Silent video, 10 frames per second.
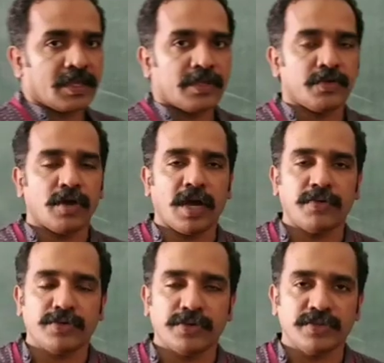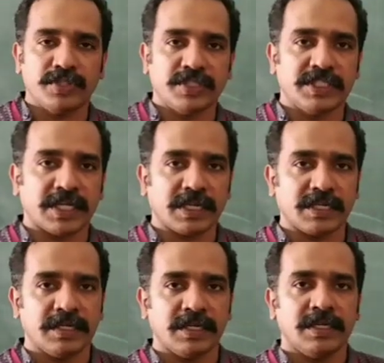you have to check,
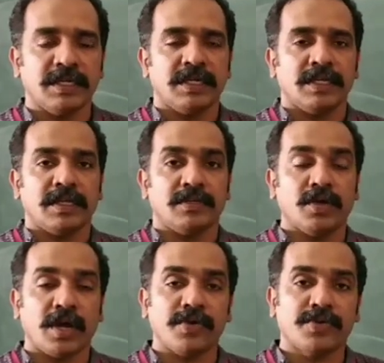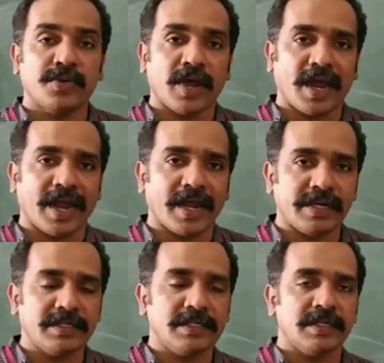you have to
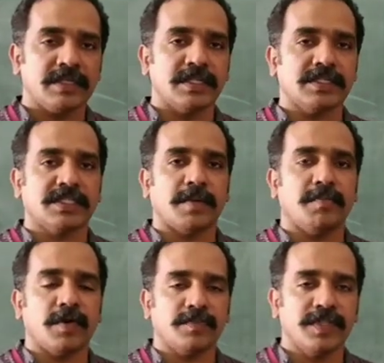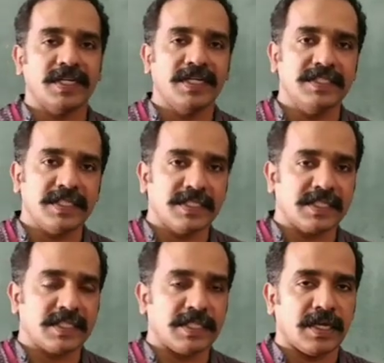add the sum of the digits
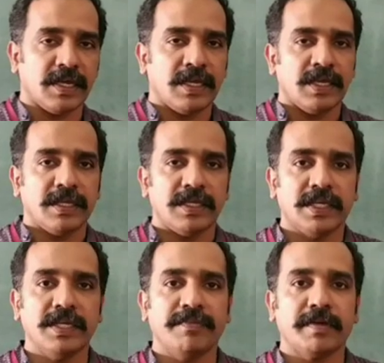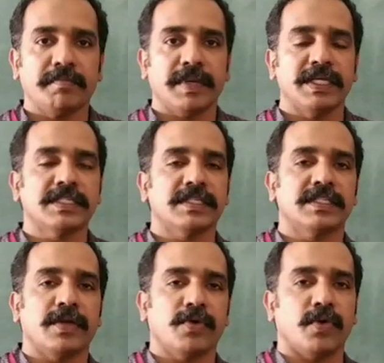in the even places
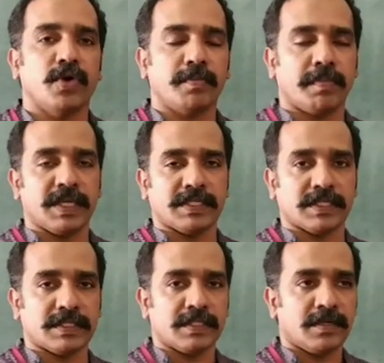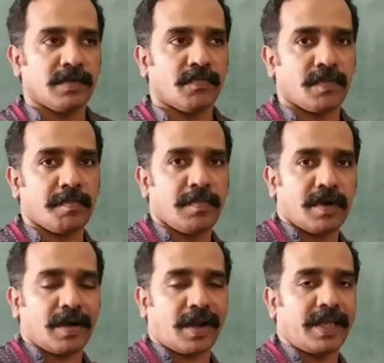and odd places from
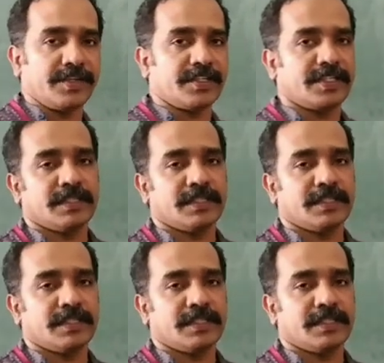right.